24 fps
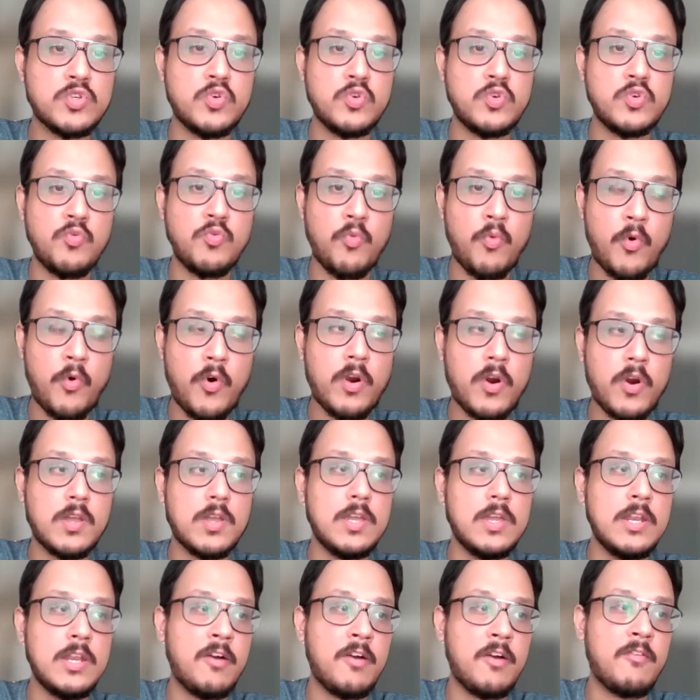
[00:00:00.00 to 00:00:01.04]
should work
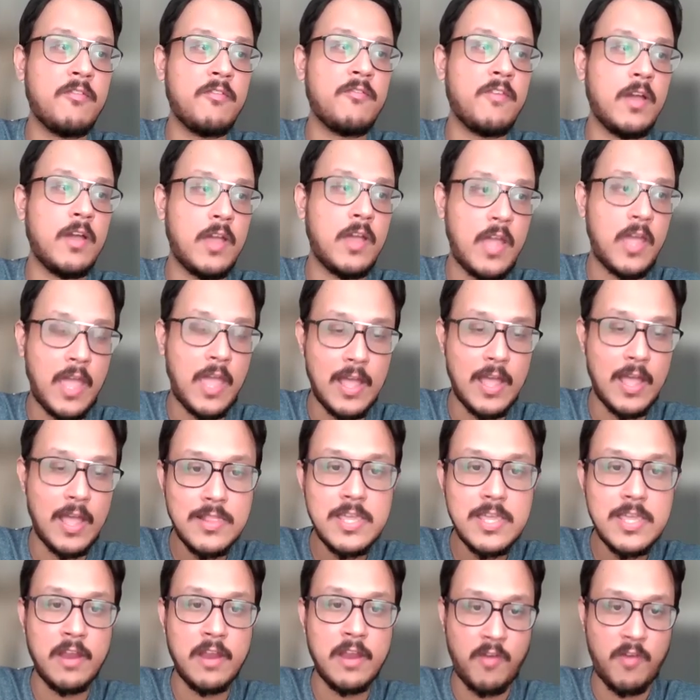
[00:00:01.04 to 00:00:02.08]
in a
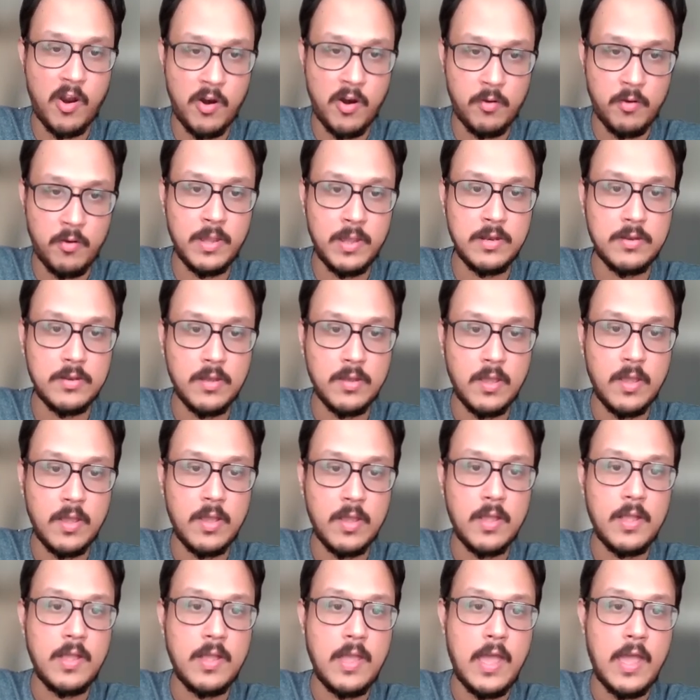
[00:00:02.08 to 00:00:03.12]
healthy environment
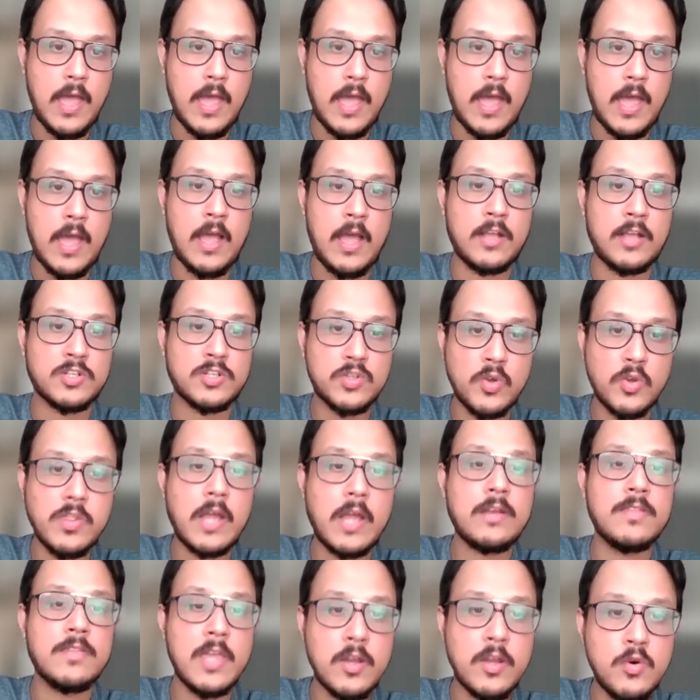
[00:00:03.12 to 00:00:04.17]
so
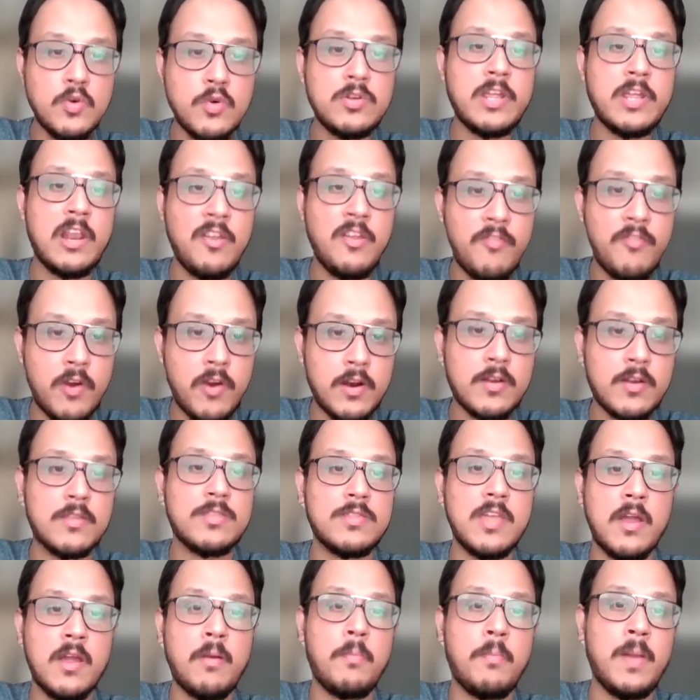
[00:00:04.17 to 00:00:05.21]
that they could deliver
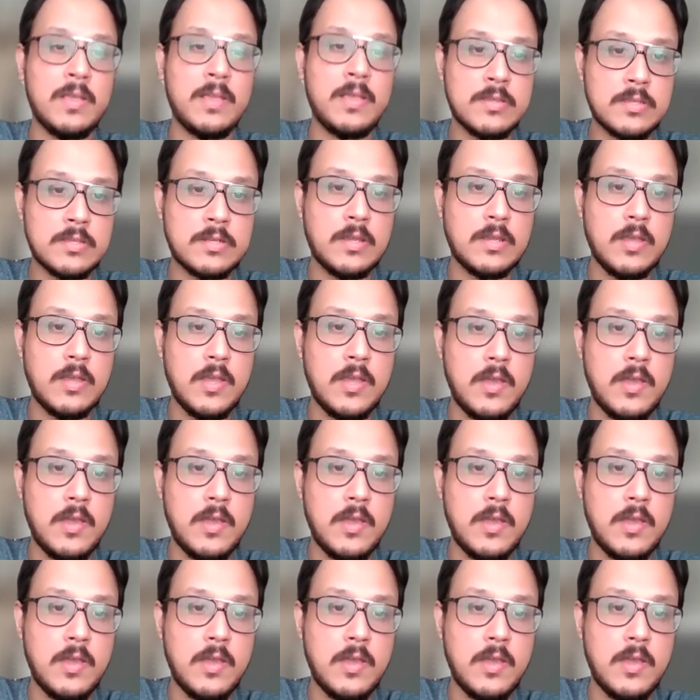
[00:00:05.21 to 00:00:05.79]
their best.